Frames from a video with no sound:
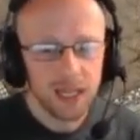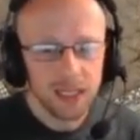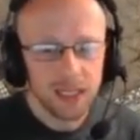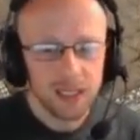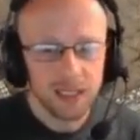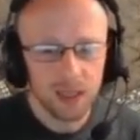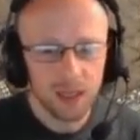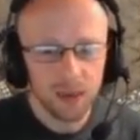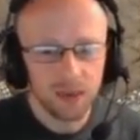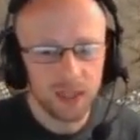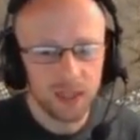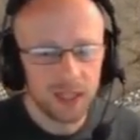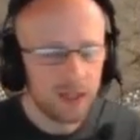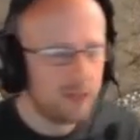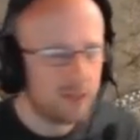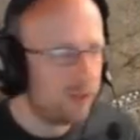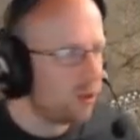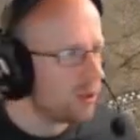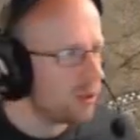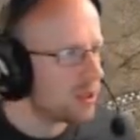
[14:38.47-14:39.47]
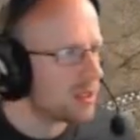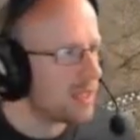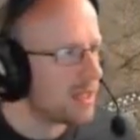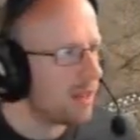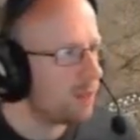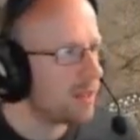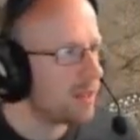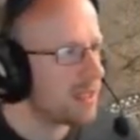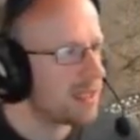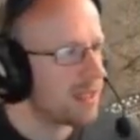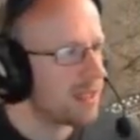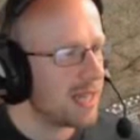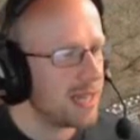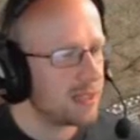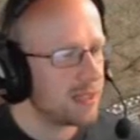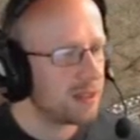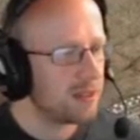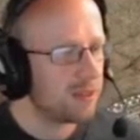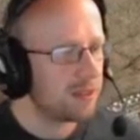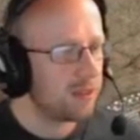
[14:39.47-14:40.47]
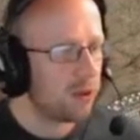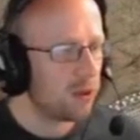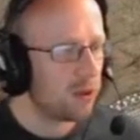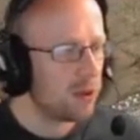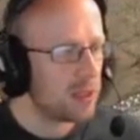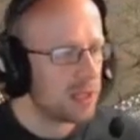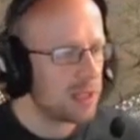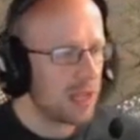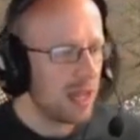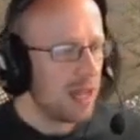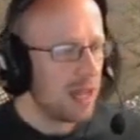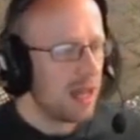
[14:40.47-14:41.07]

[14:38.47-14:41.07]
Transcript: So the forces have been selected for us.